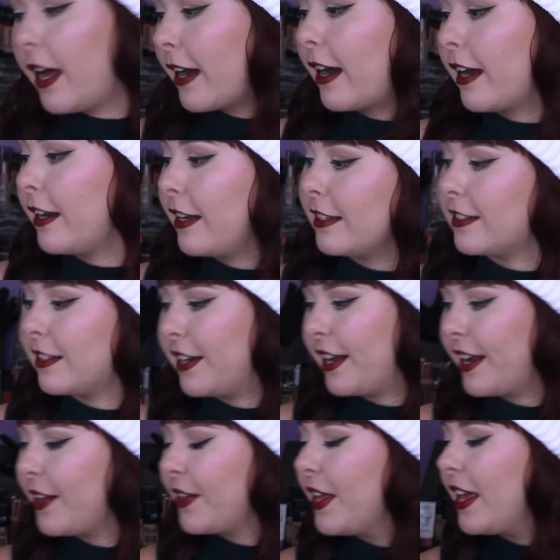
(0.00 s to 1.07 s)
I got it in
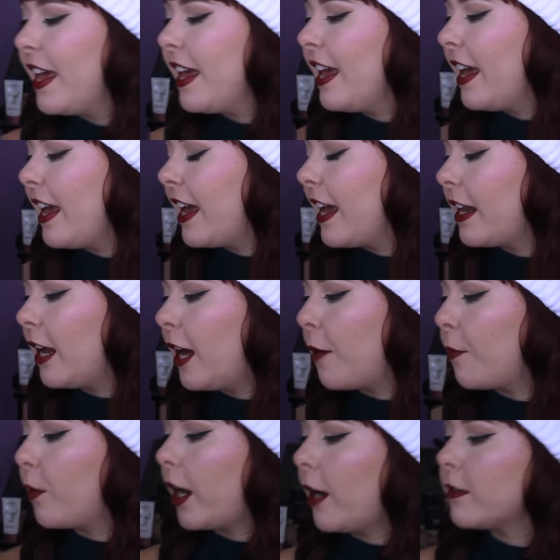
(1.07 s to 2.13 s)
today. And
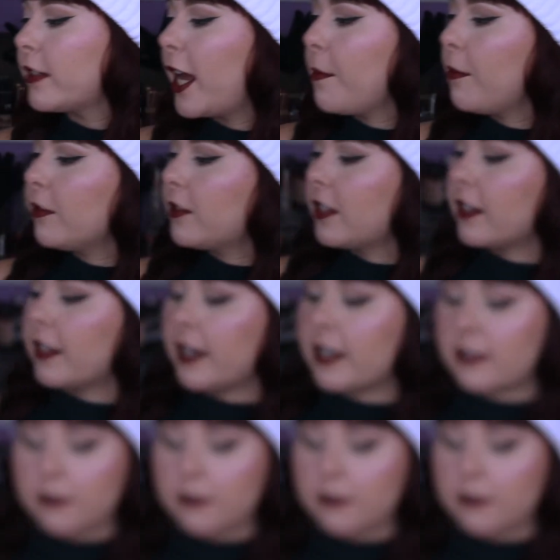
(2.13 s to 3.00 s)
what I was able to get